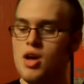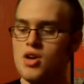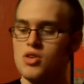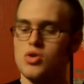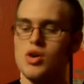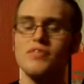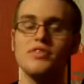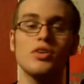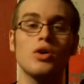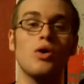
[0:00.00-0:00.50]

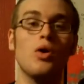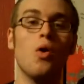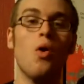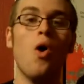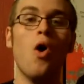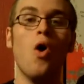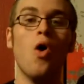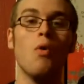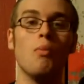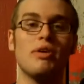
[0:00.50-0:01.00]
You have to go
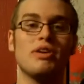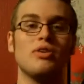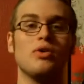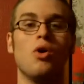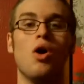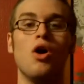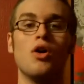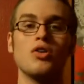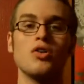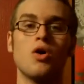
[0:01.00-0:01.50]
home and do
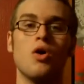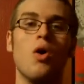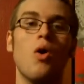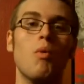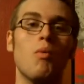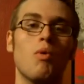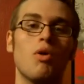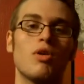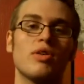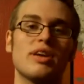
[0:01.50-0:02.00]
all your
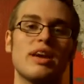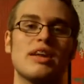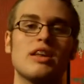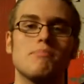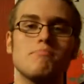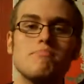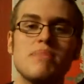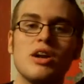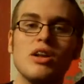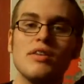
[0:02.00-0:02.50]
homework at the
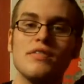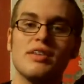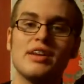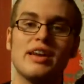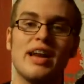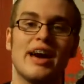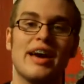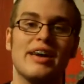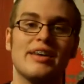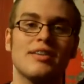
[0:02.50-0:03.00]
middle of the
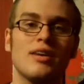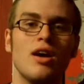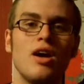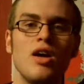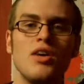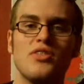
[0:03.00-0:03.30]
night,